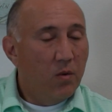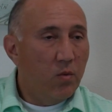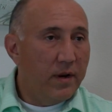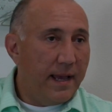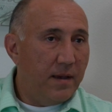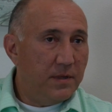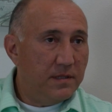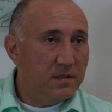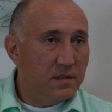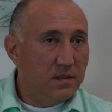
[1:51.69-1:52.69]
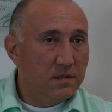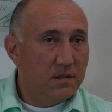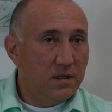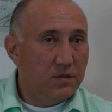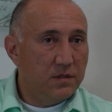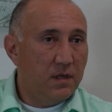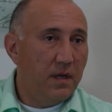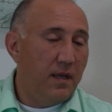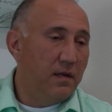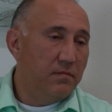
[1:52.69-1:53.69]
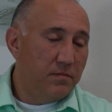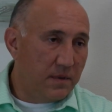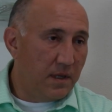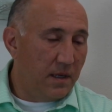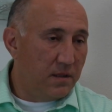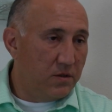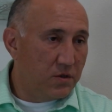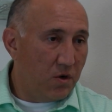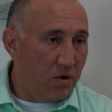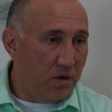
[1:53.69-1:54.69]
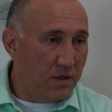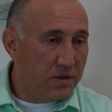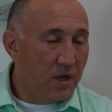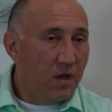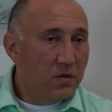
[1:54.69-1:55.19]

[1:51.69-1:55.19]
what happens is they just, again, they get discouraged.